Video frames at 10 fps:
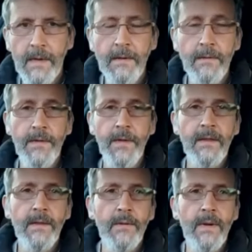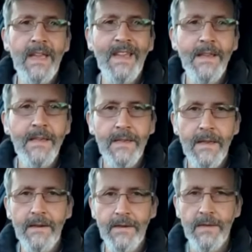I don't think there is
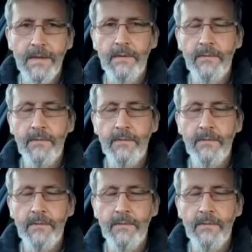actually